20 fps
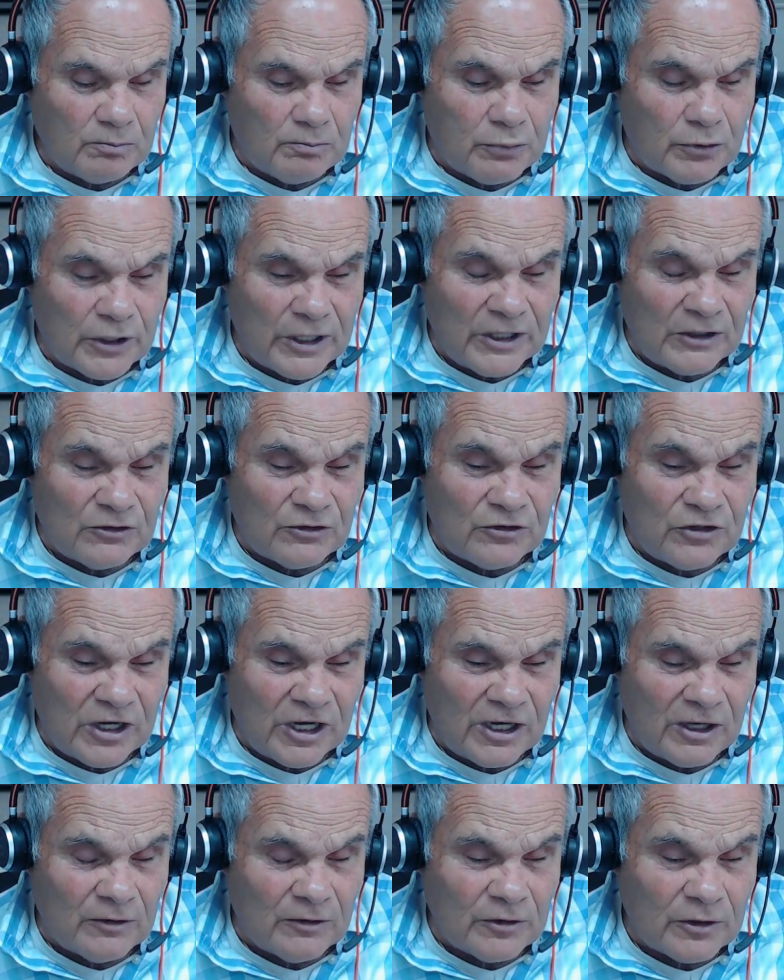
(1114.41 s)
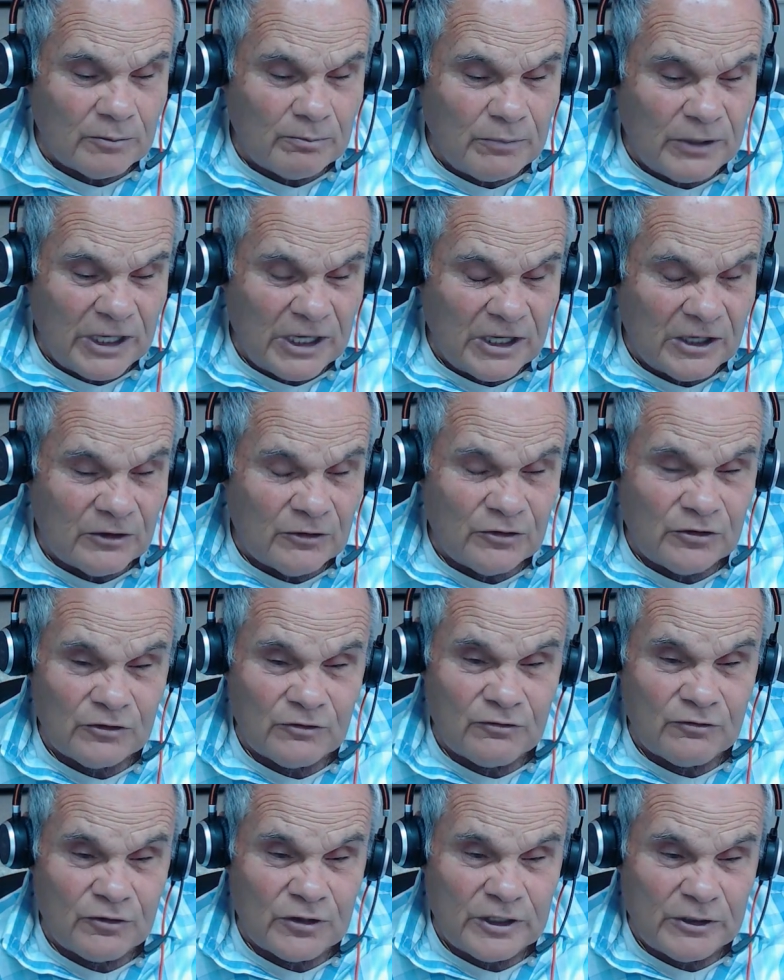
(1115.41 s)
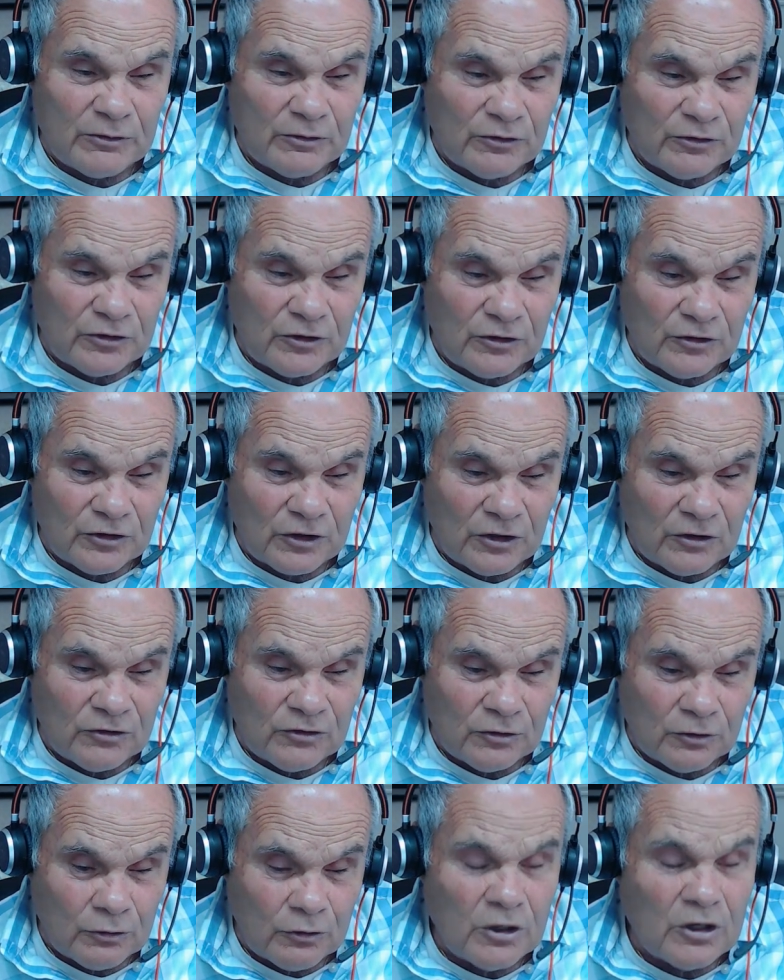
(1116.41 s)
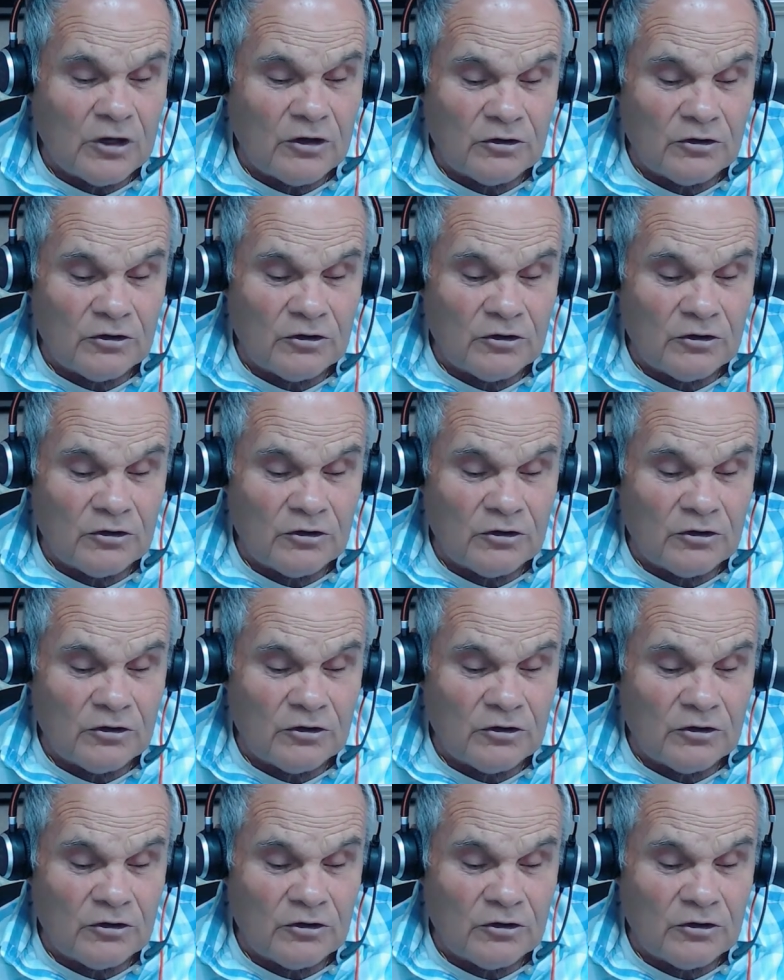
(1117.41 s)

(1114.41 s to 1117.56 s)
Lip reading: breaks down the bands and frequencies into